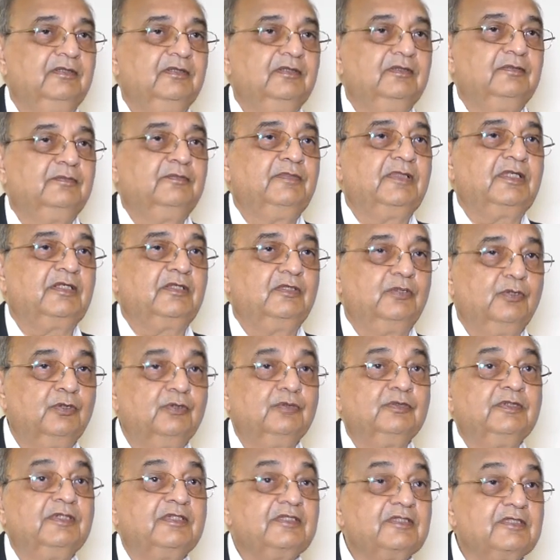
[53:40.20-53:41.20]
But
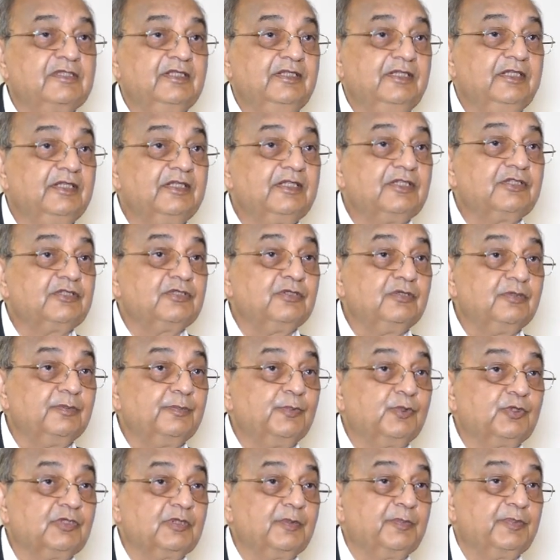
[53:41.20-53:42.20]
no, it is the indication to
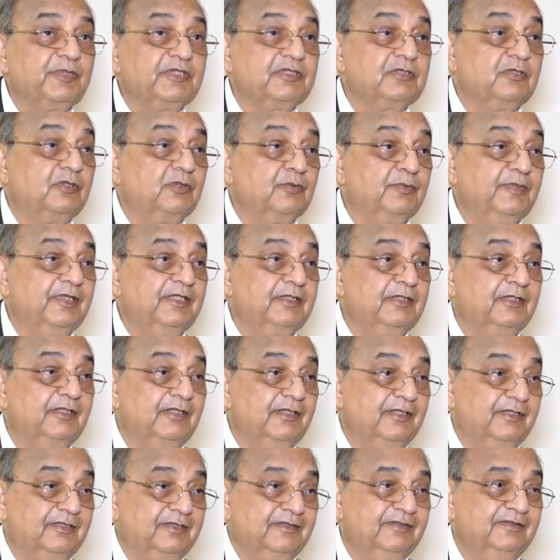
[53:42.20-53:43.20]
put the patient on a
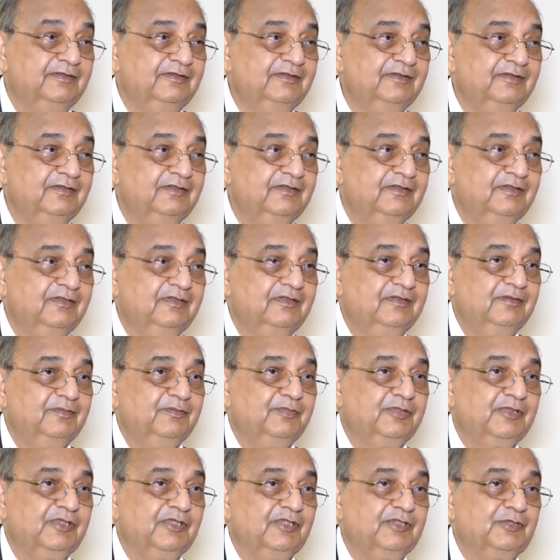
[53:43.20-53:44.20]
ventilator
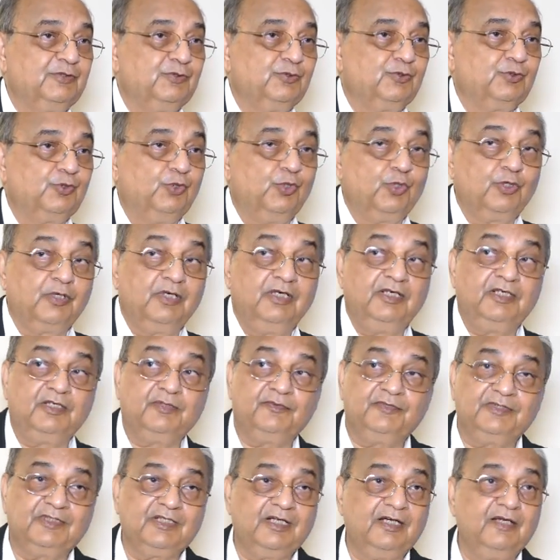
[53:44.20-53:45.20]
because you correlate
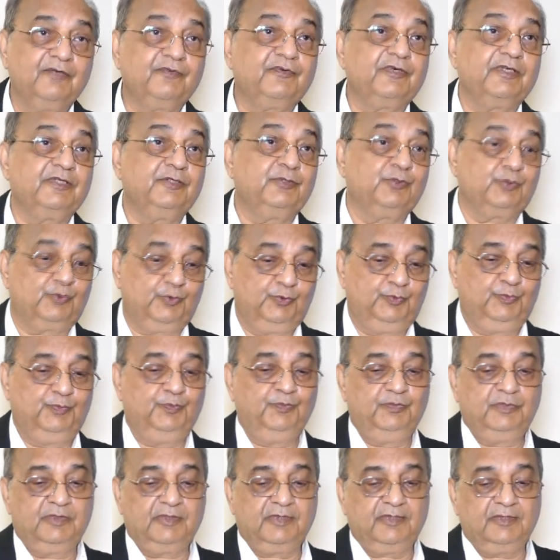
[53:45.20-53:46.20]
with the FiO2,
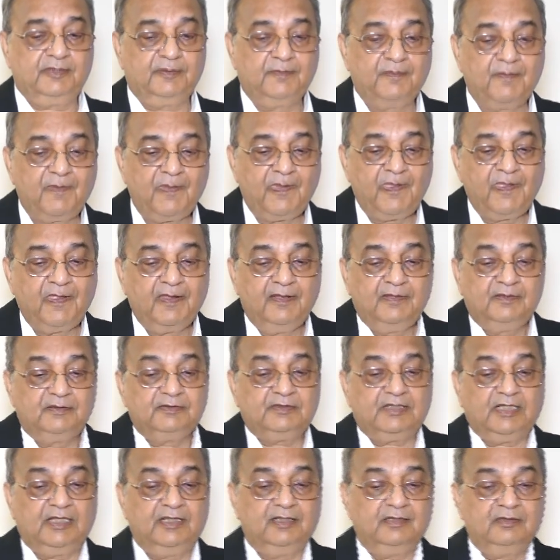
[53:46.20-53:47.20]
right?
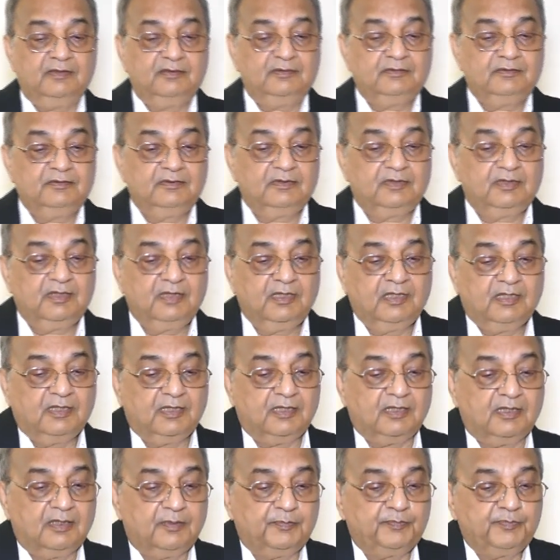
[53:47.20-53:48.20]
Then
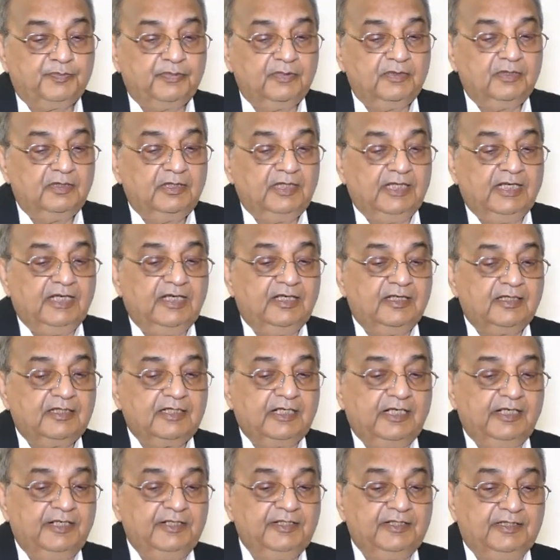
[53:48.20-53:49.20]
AA
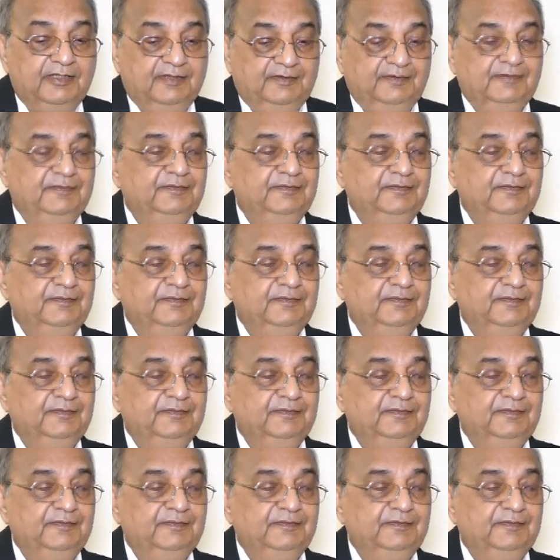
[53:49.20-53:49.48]
gradient,